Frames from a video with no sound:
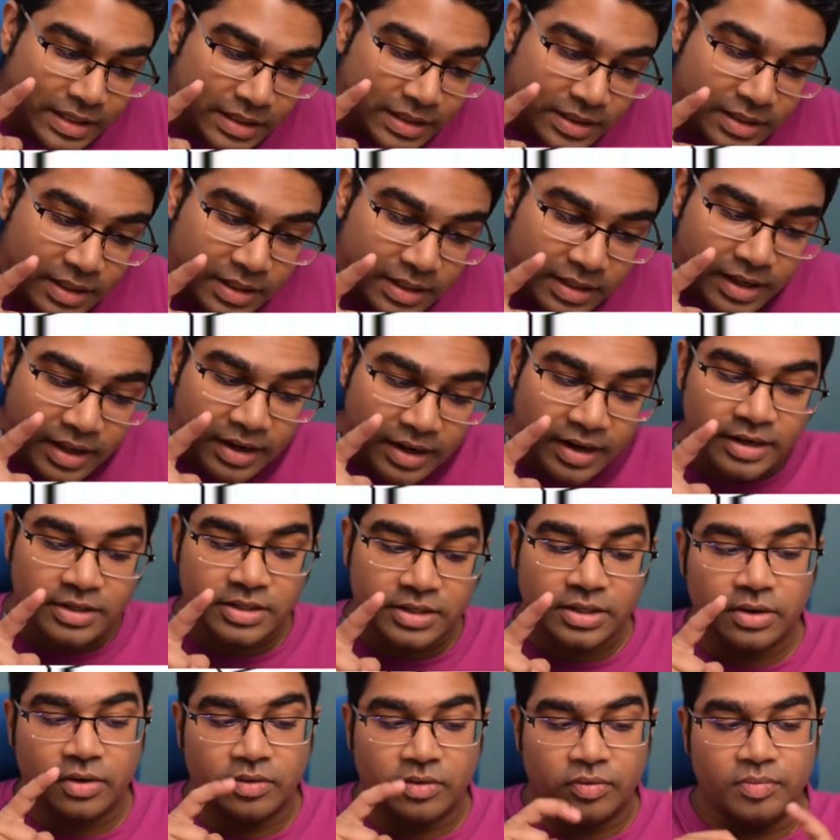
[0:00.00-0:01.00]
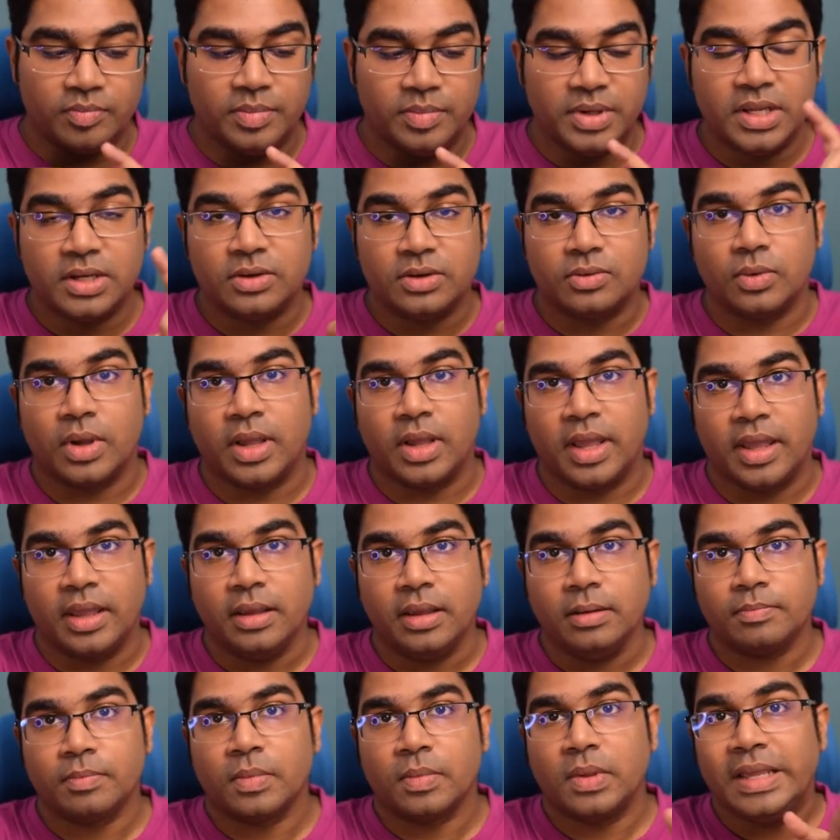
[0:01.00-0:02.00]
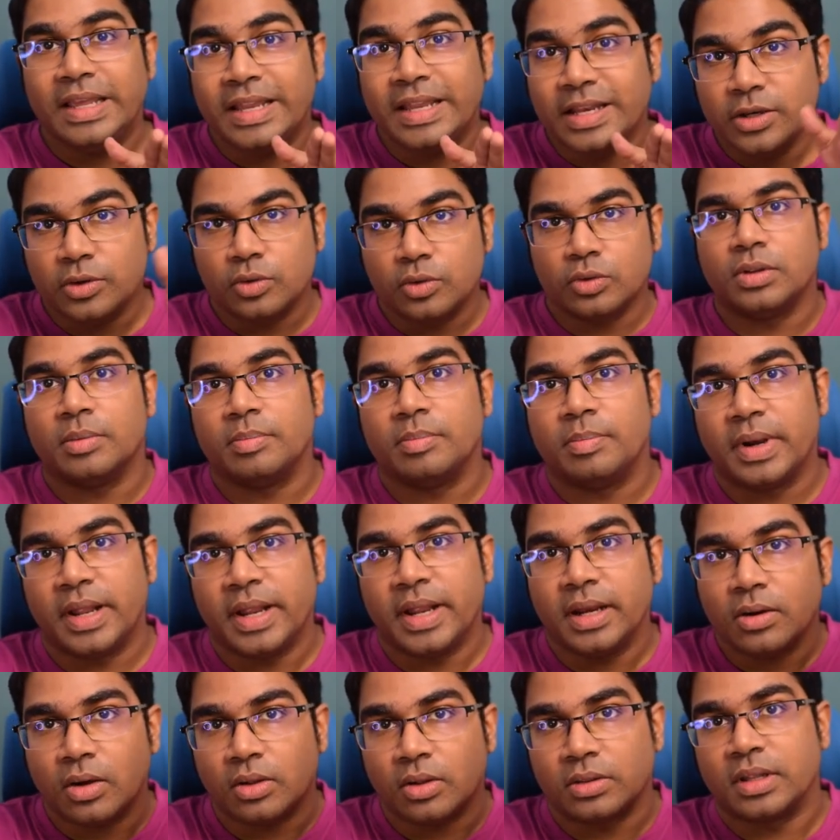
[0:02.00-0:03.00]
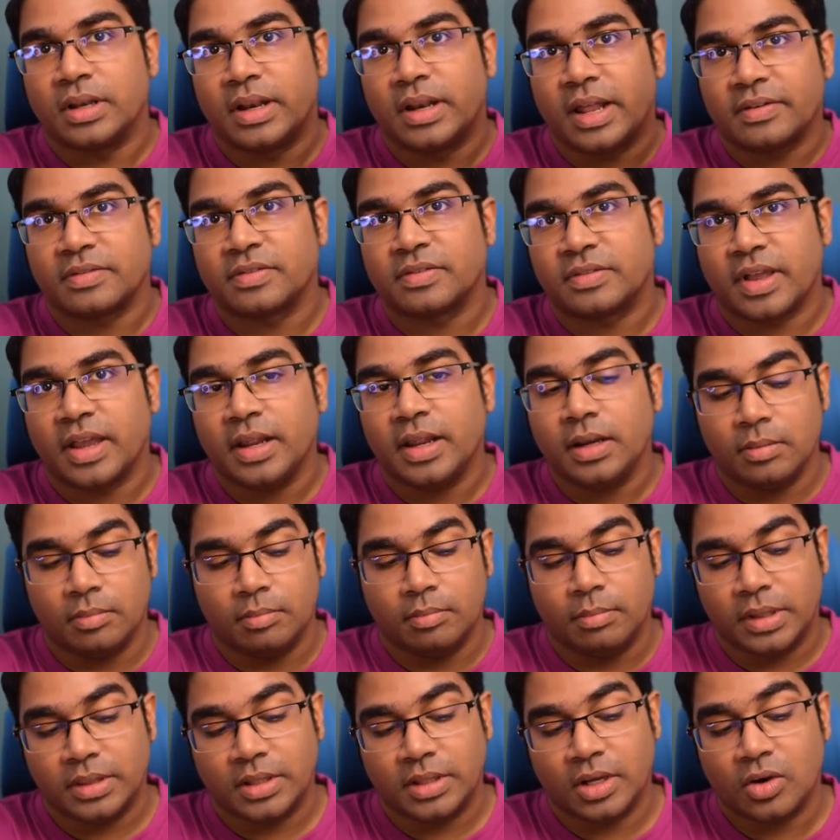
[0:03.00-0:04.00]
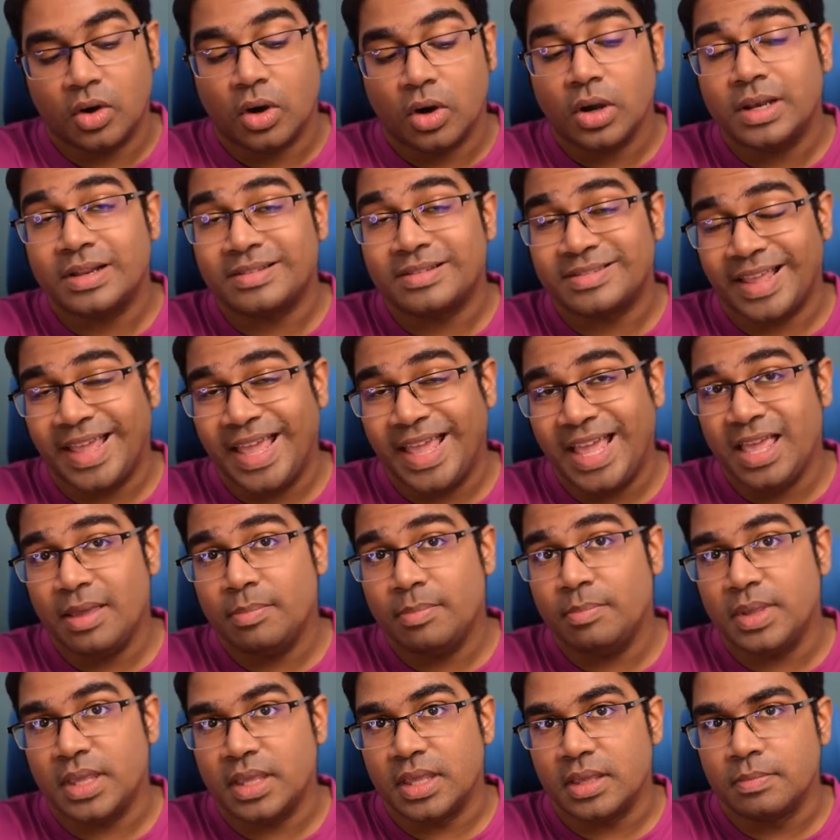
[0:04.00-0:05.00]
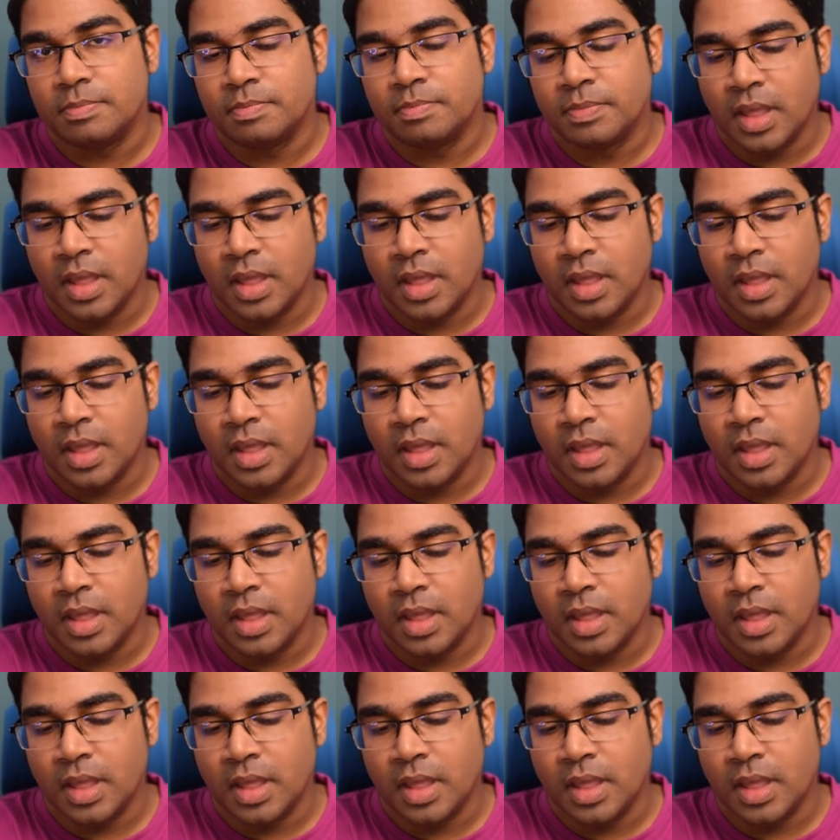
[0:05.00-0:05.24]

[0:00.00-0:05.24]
in the direction of B to A into the plane on the left side, but the coil is AB.